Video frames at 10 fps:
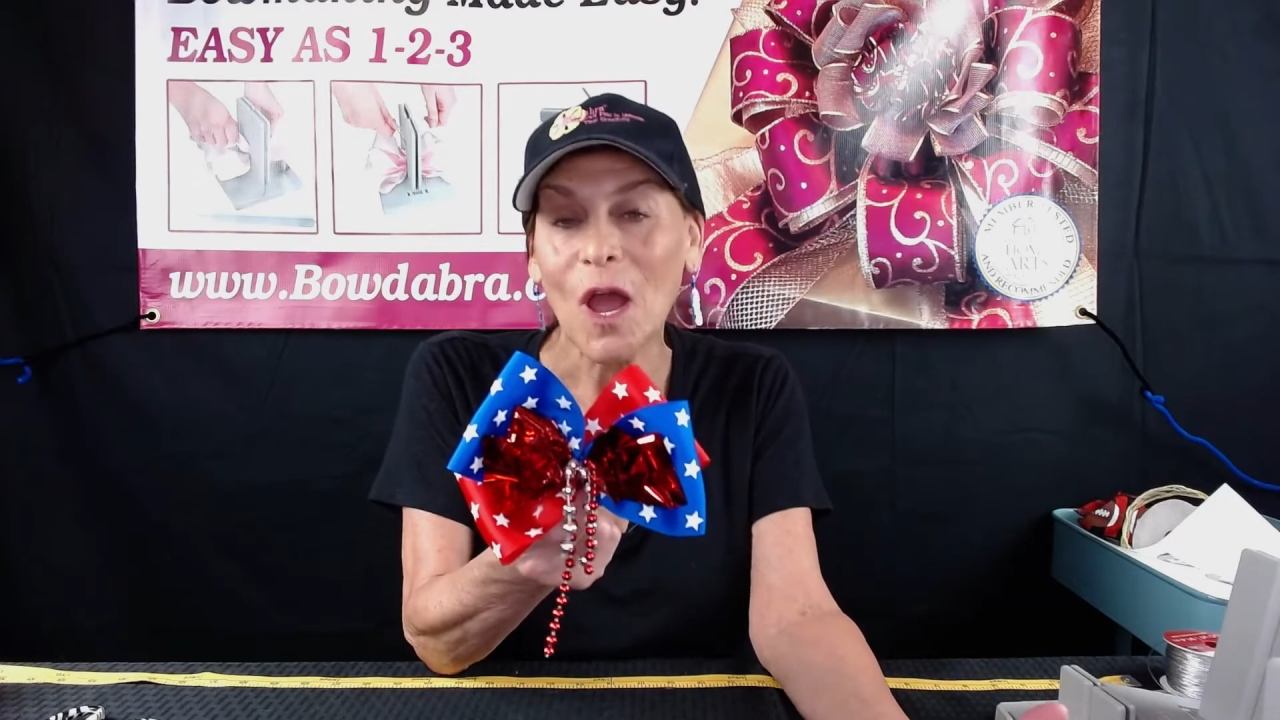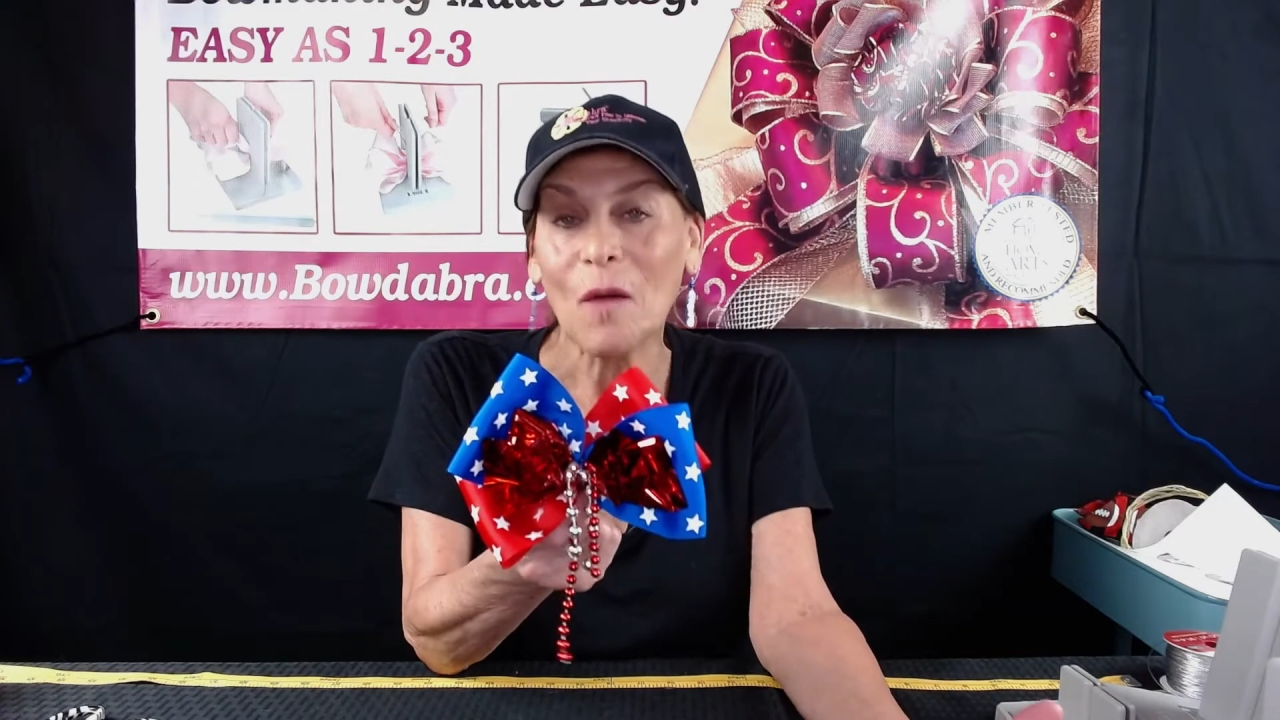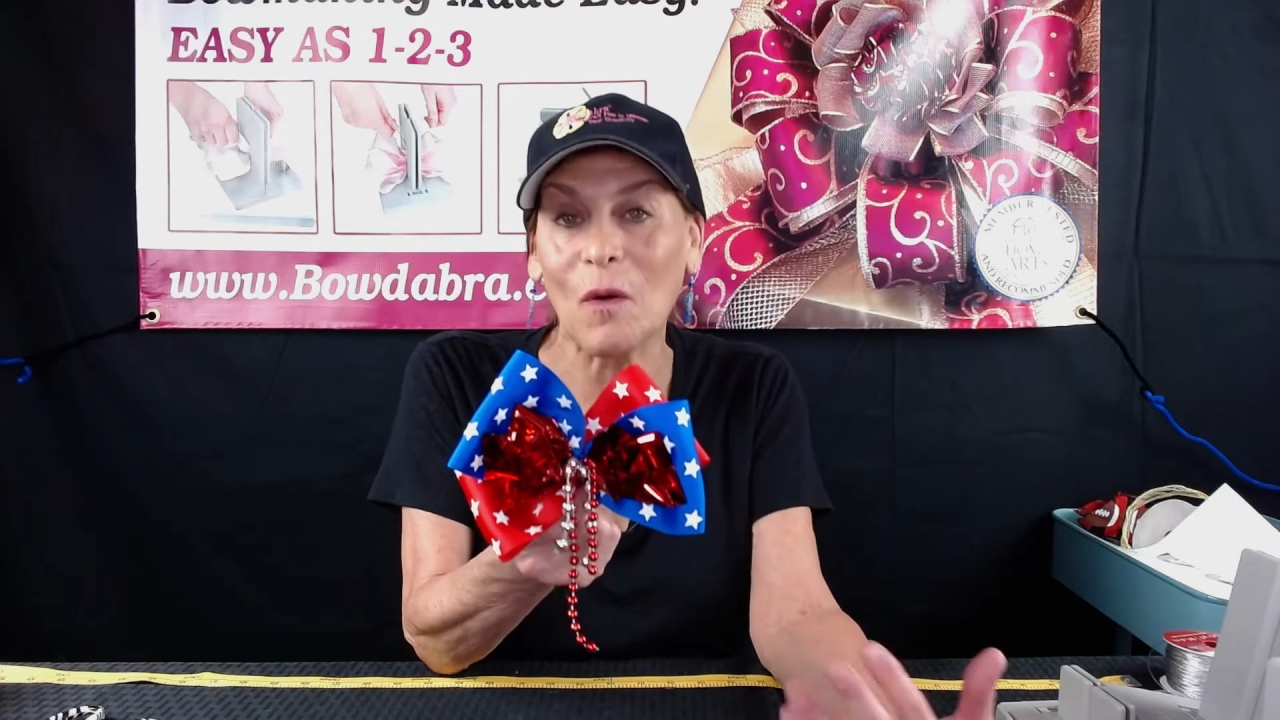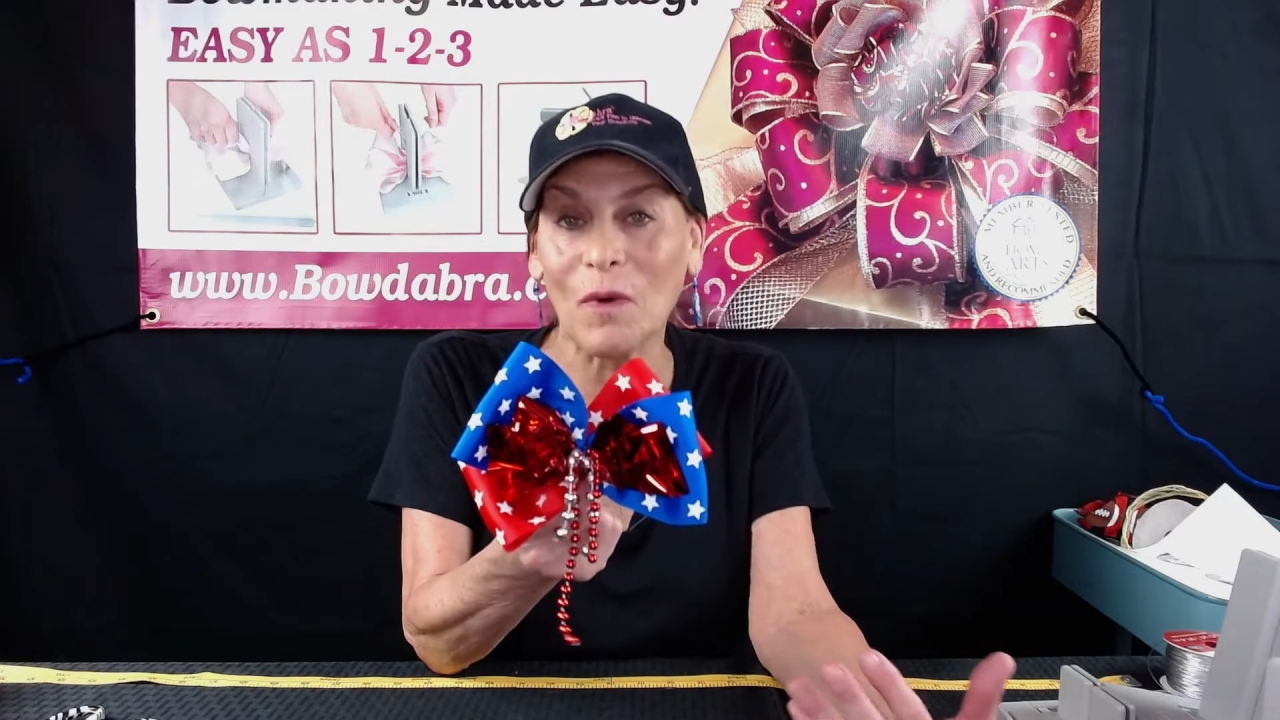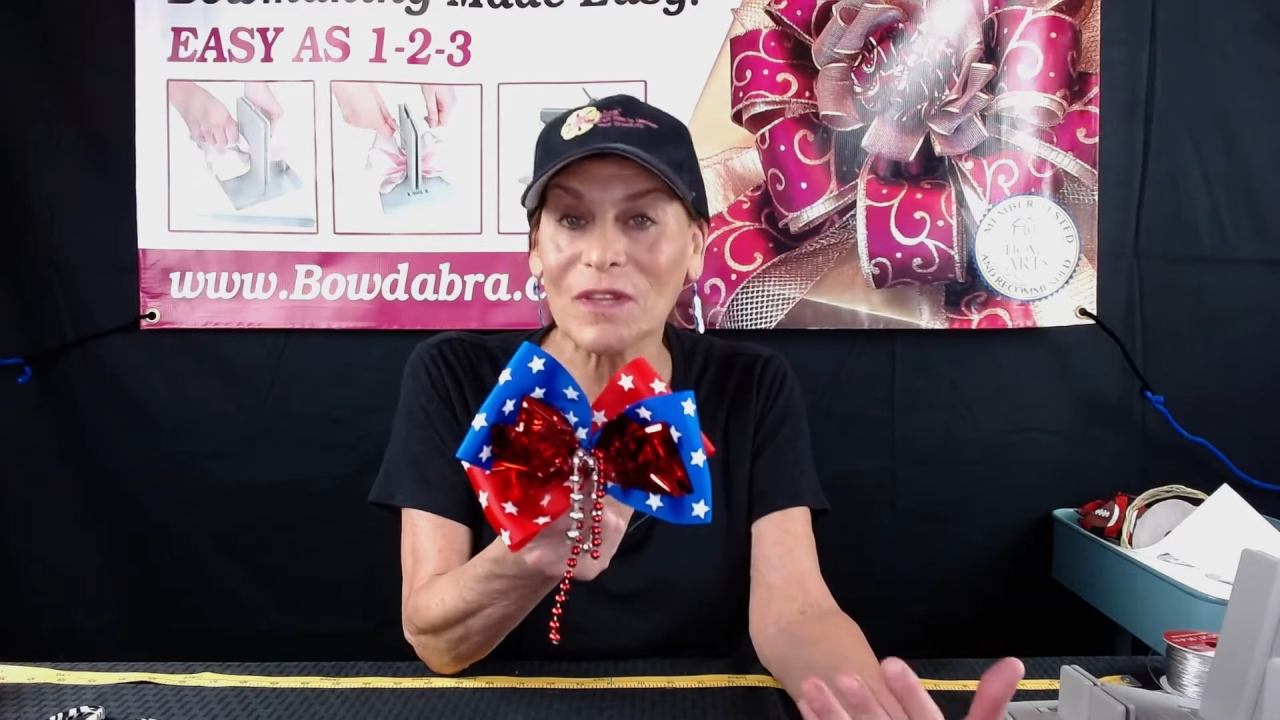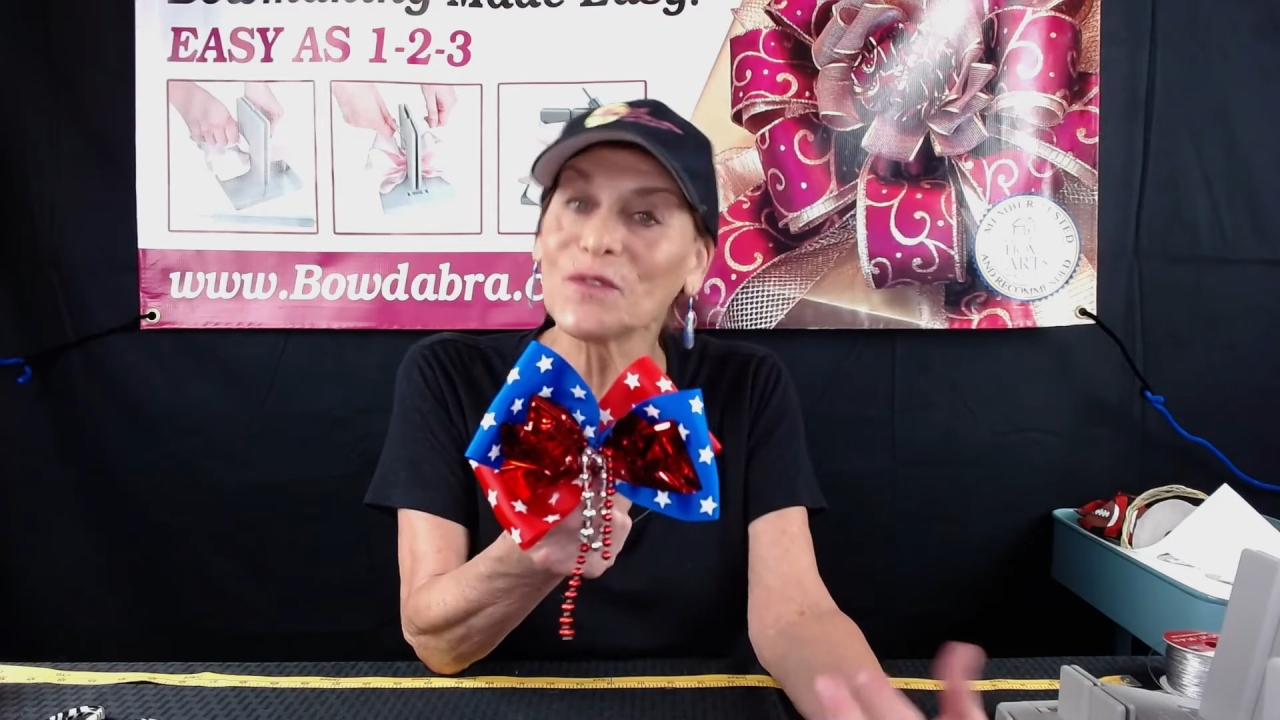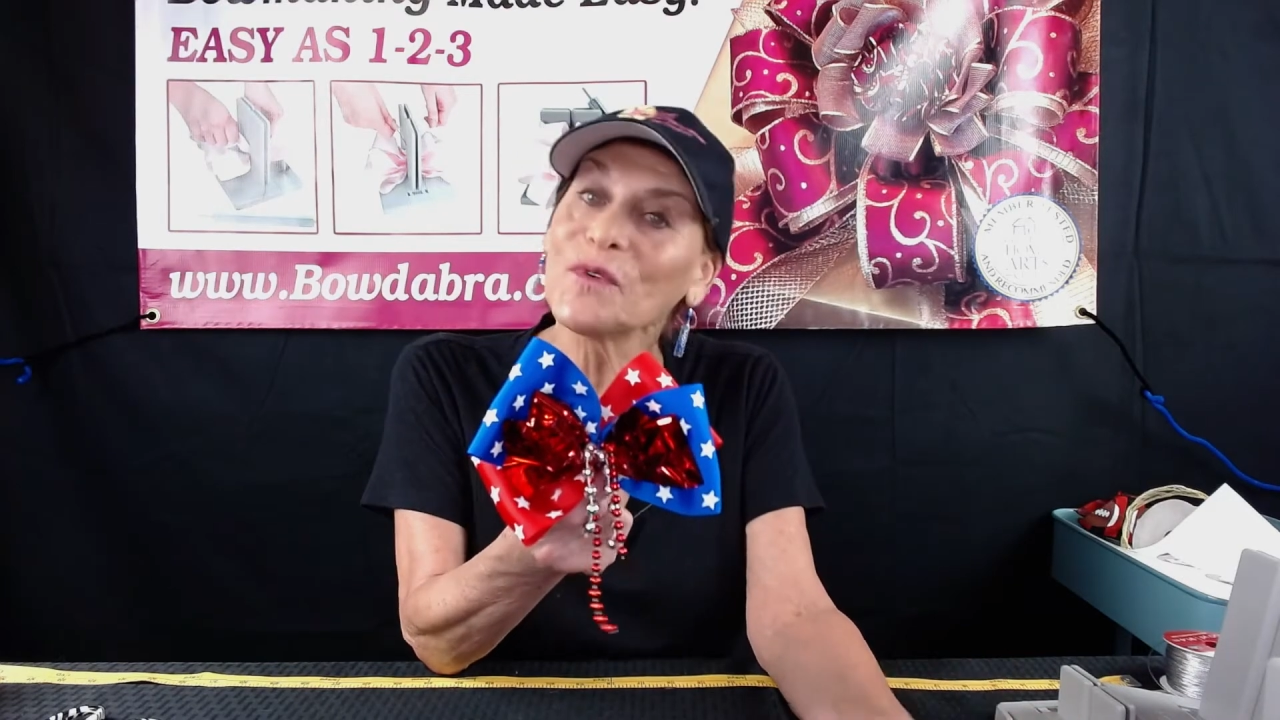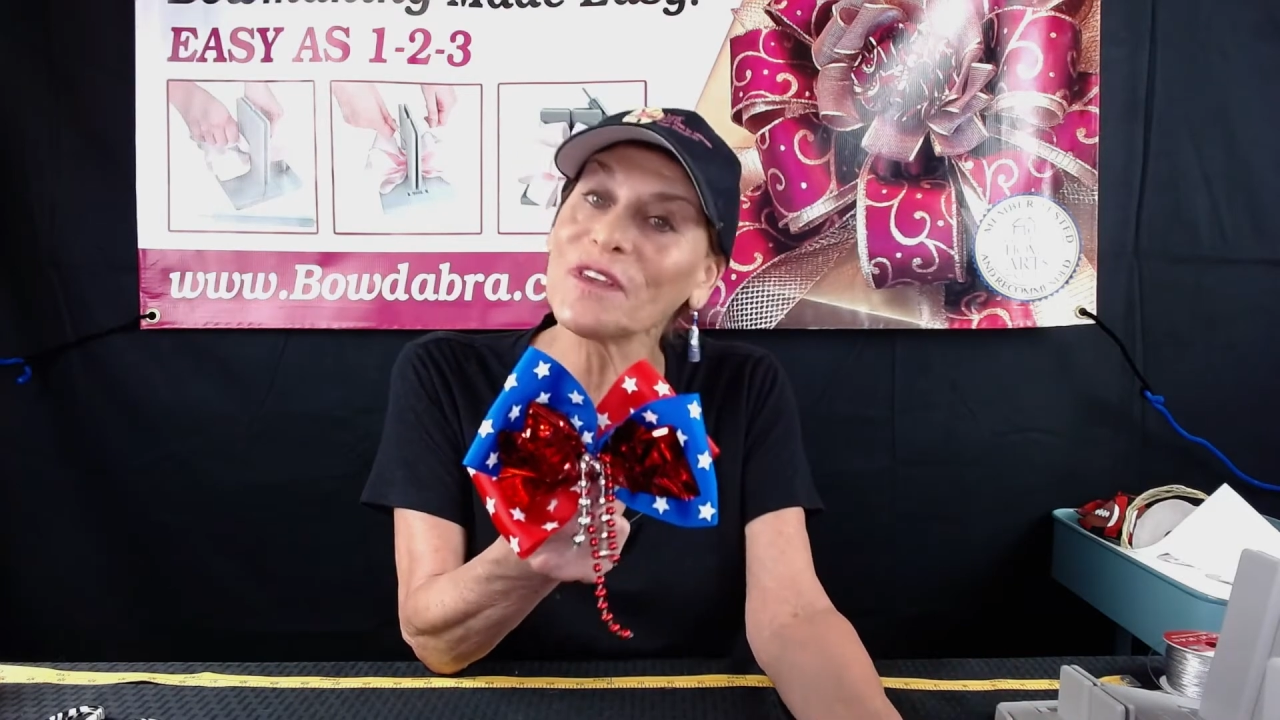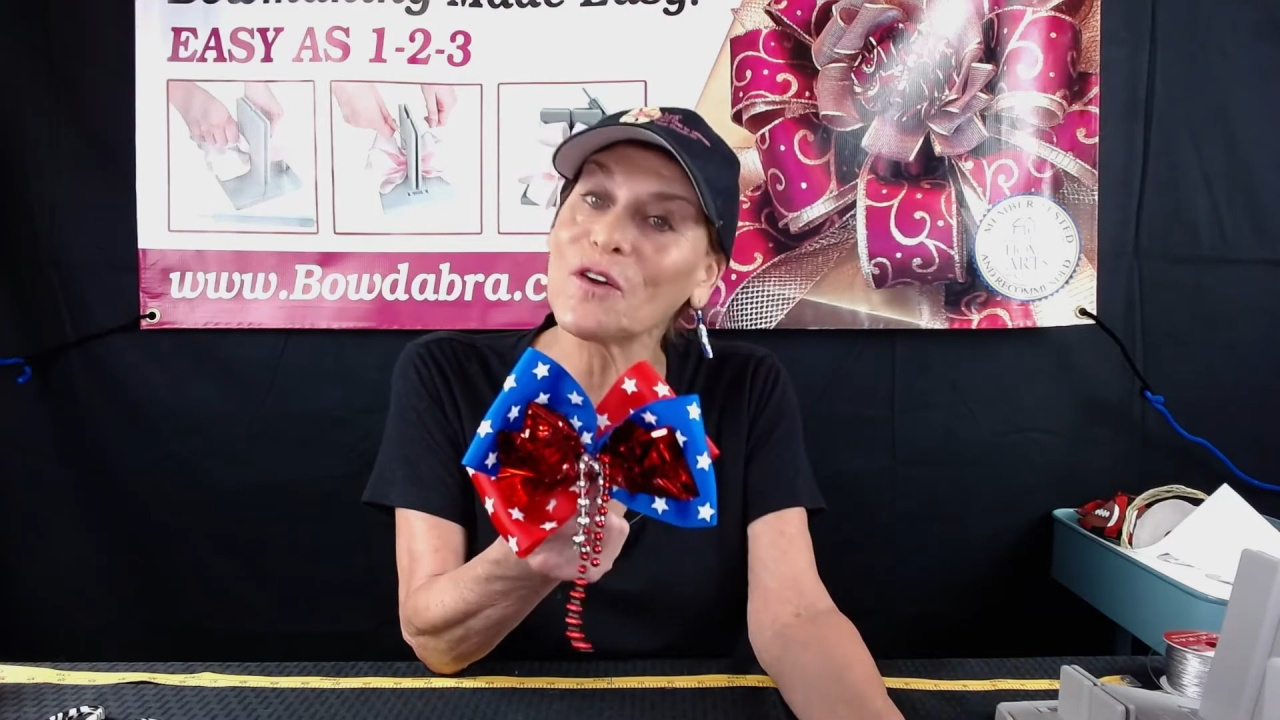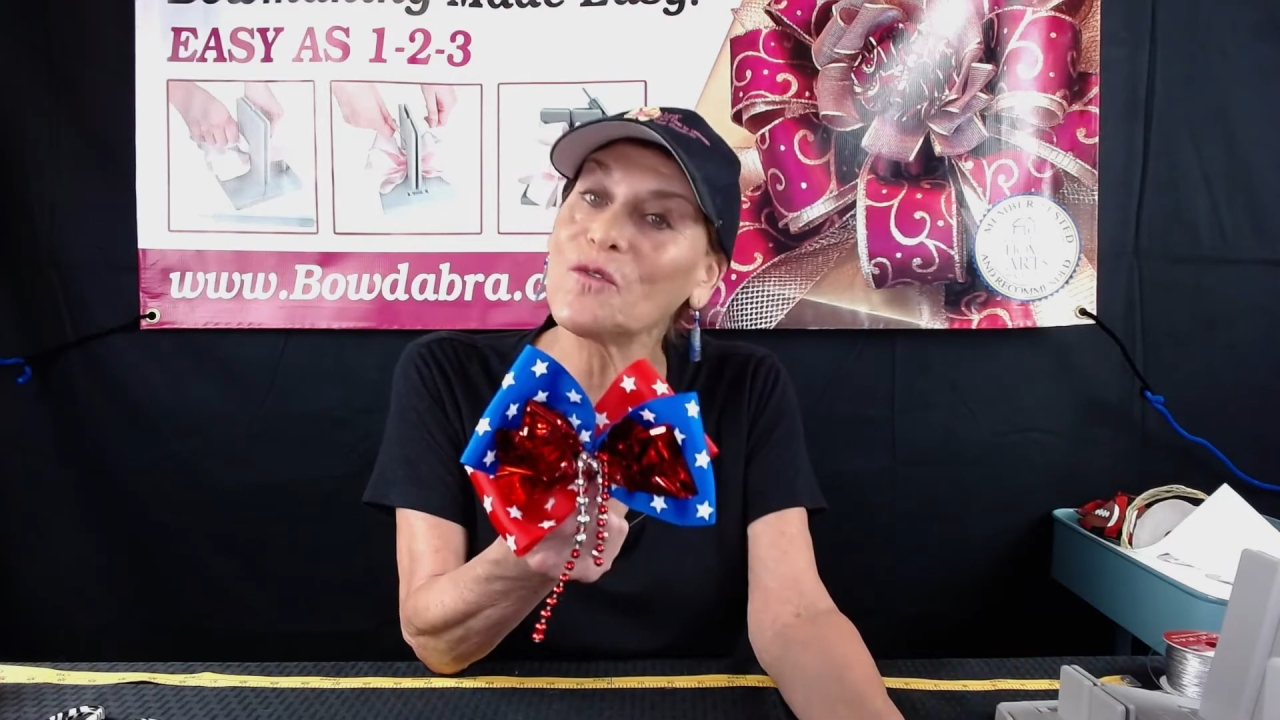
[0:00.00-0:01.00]
But what's
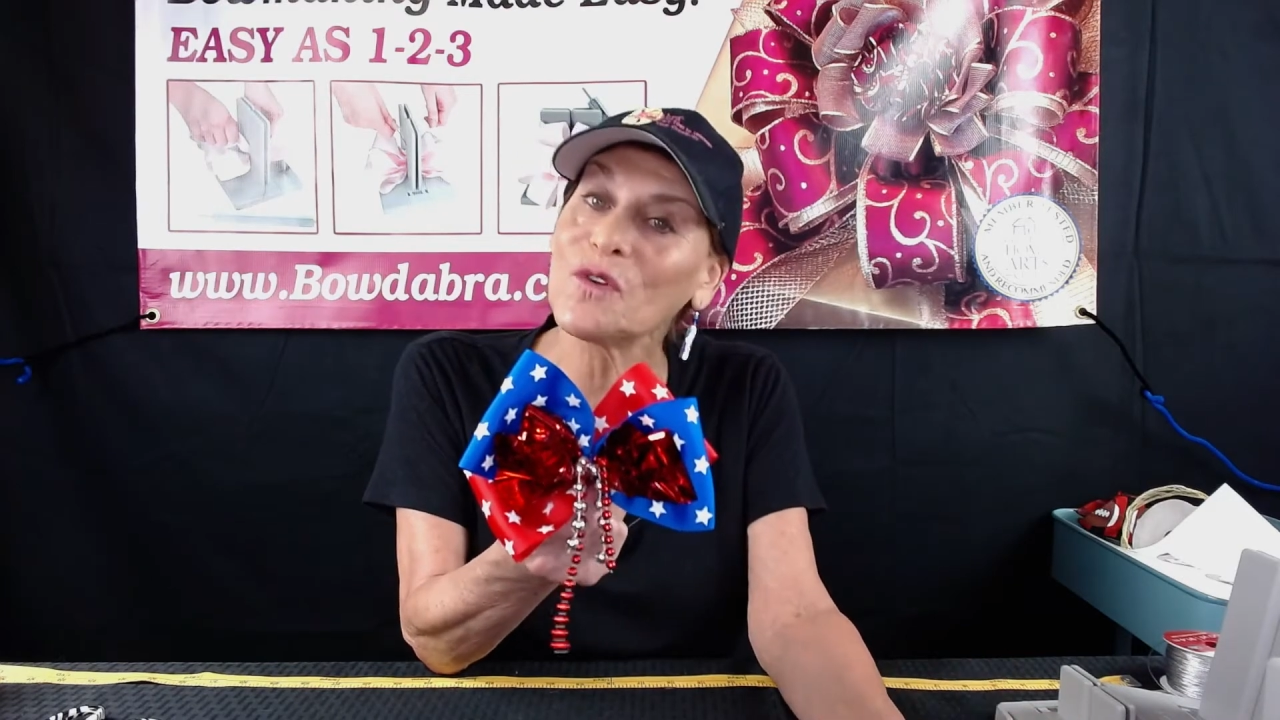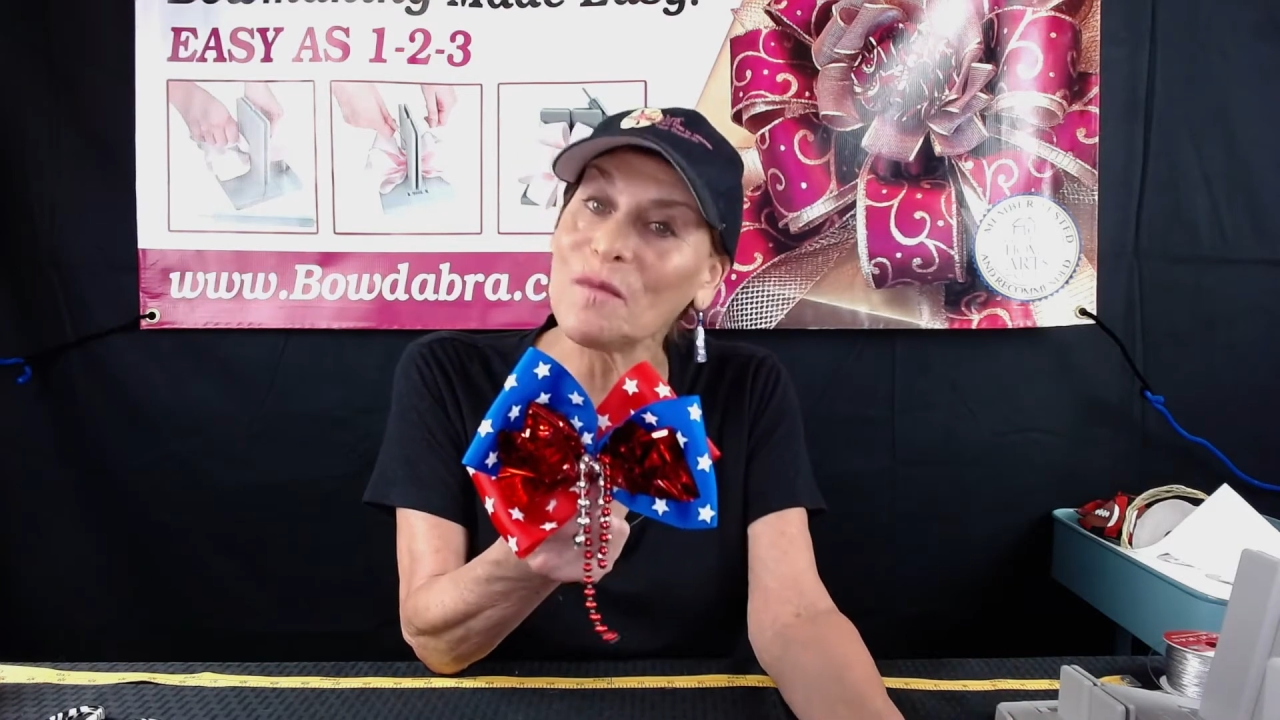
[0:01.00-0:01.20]
really cool